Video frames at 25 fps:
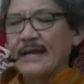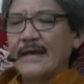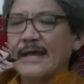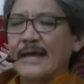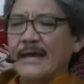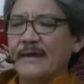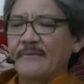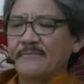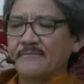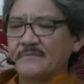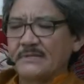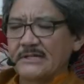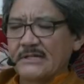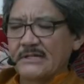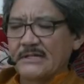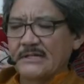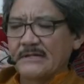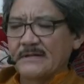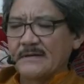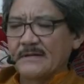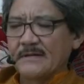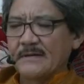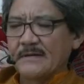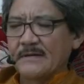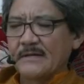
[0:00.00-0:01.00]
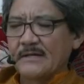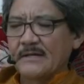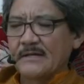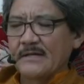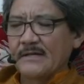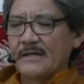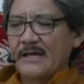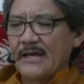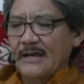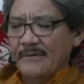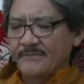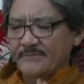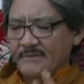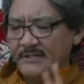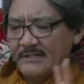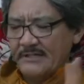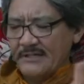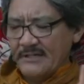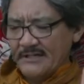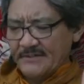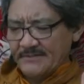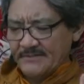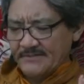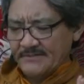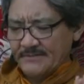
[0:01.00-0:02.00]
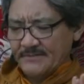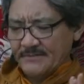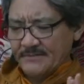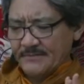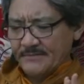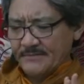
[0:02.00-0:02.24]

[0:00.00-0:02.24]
empty, emptiness.